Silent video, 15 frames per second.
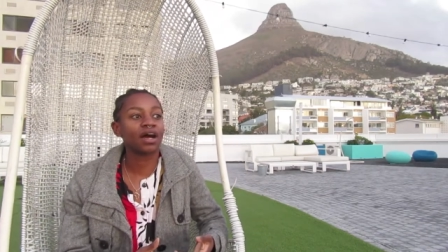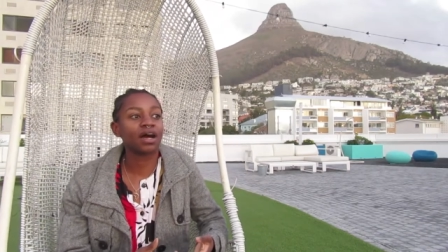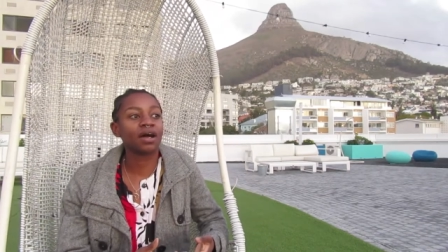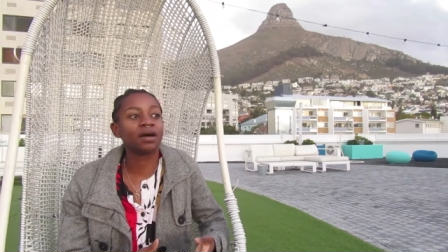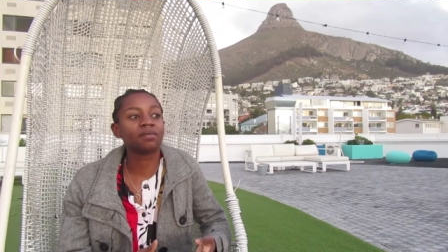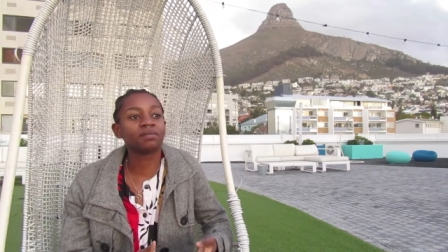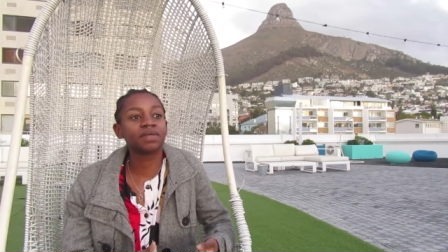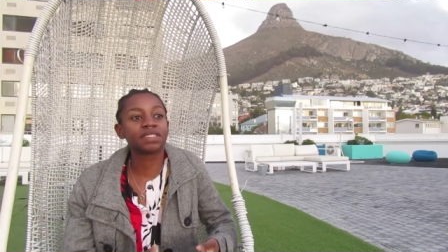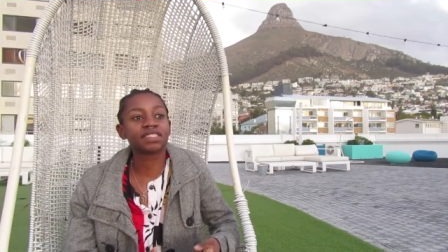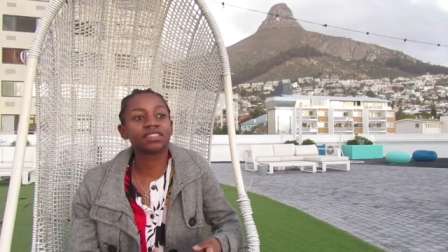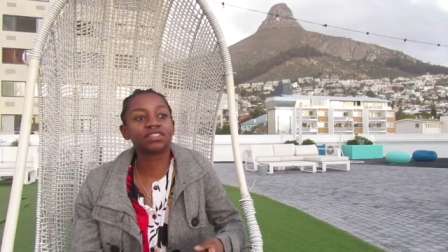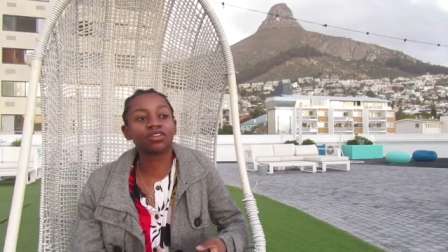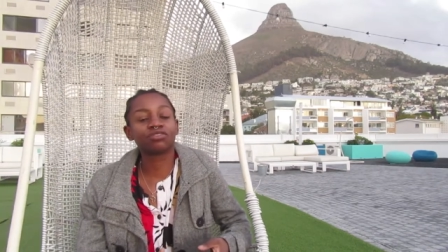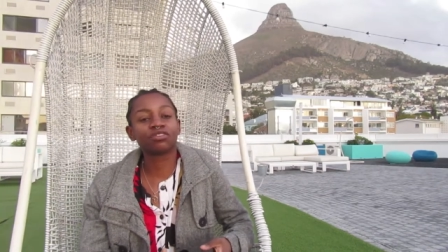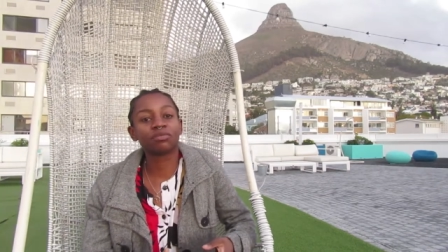but
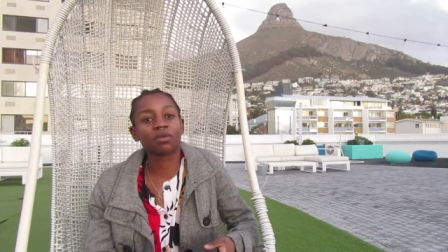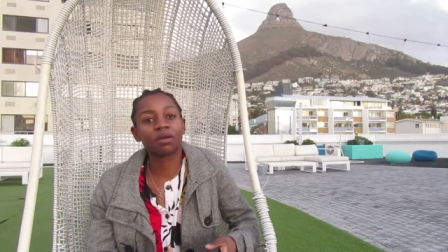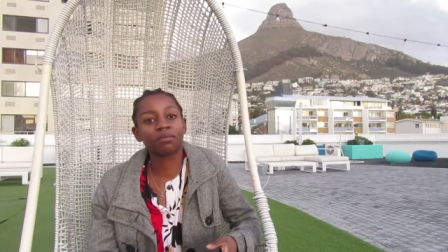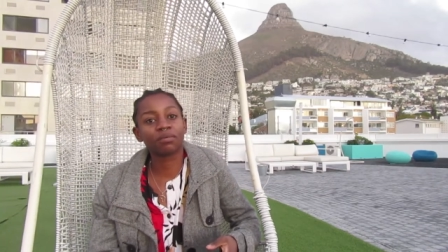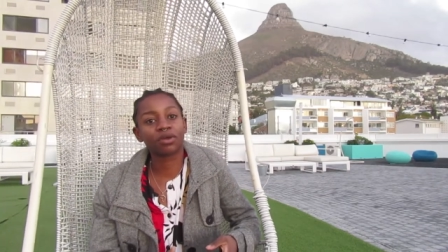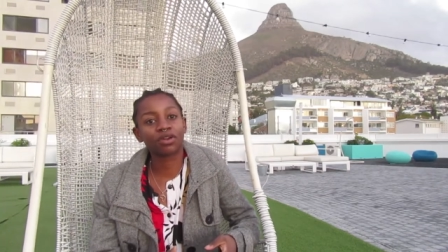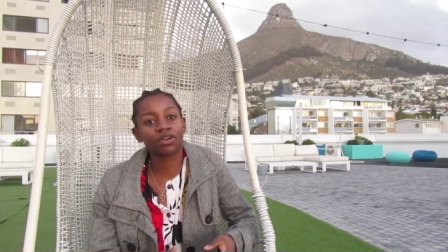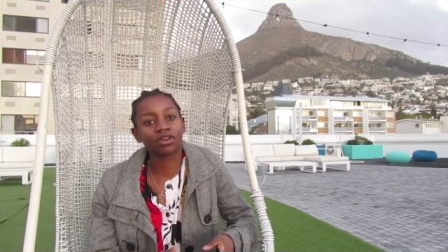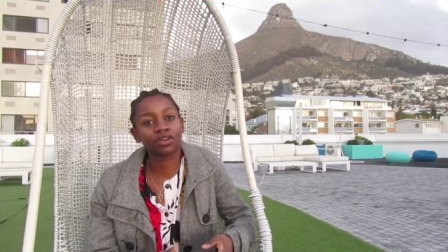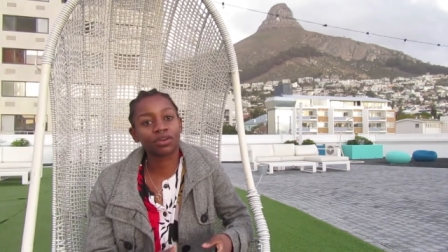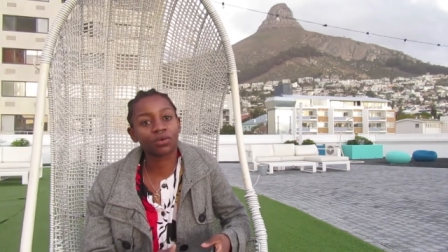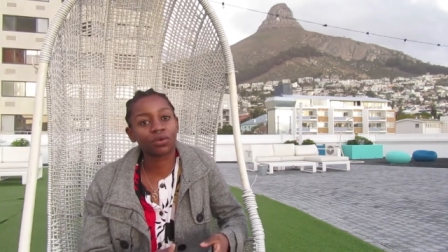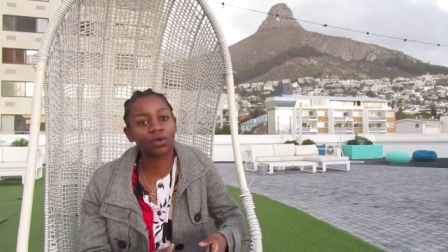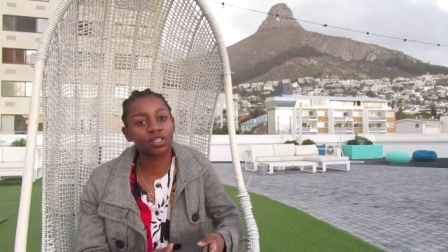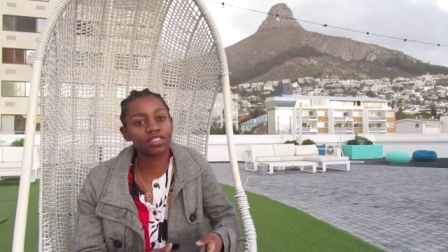still remember
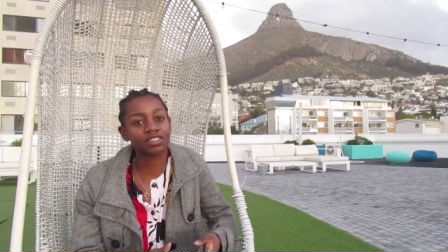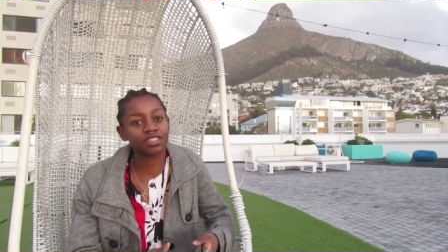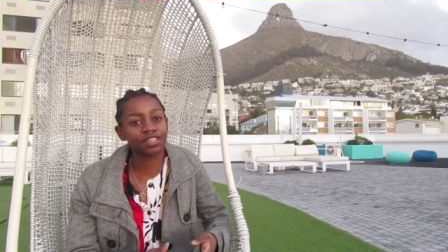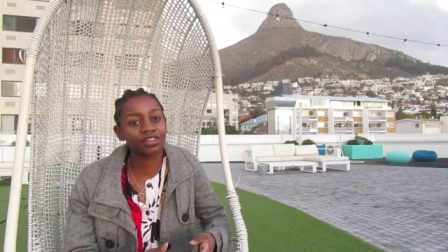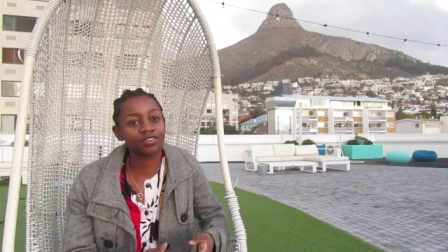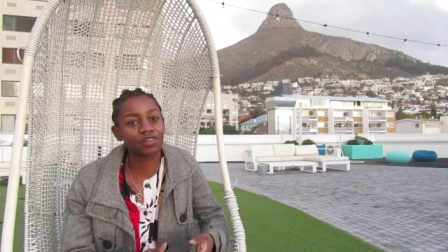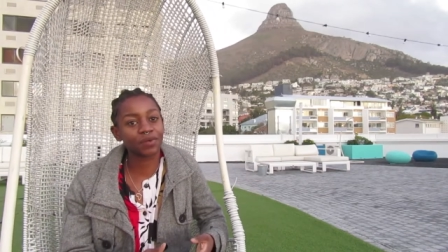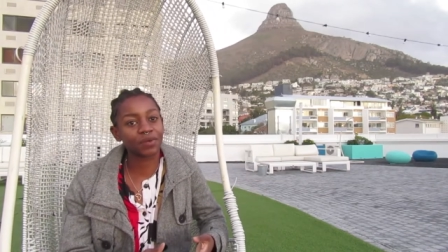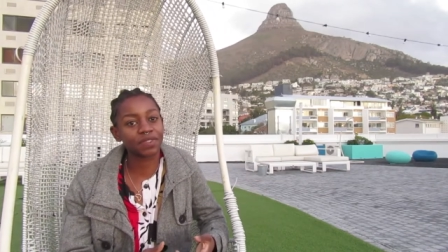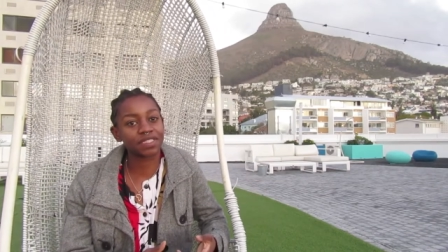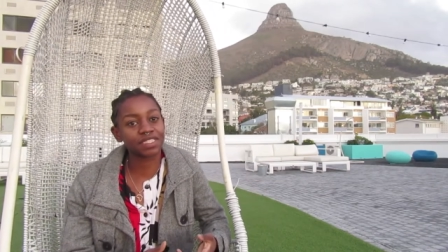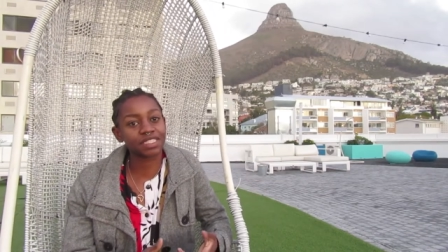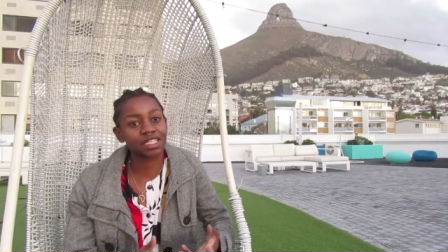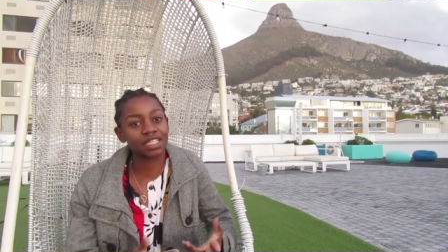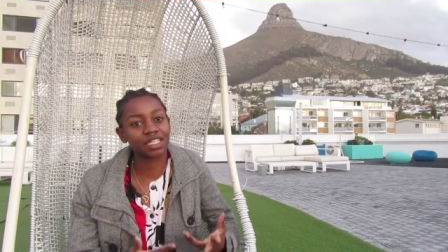quality over
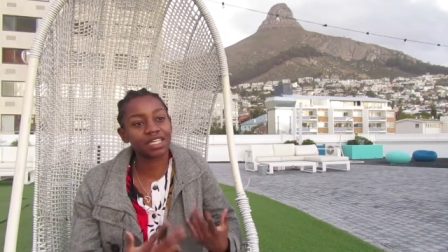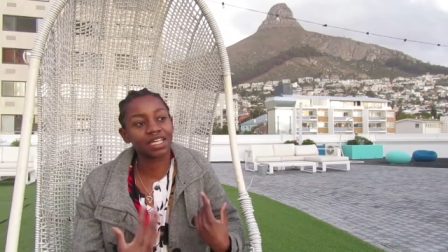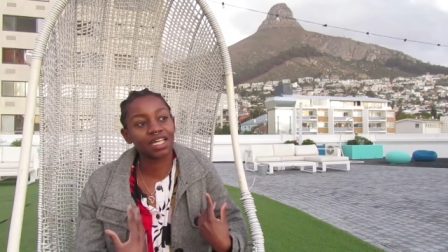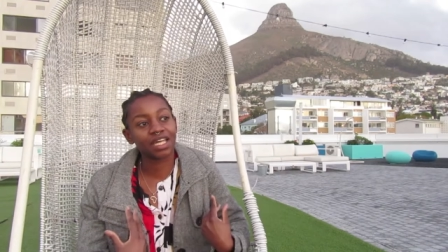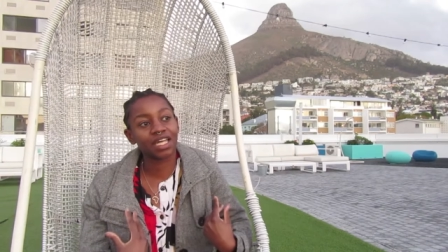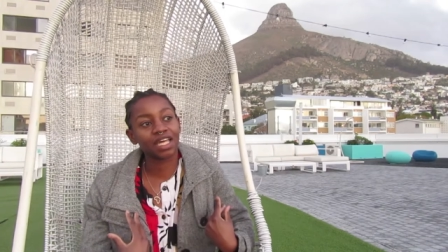quantity.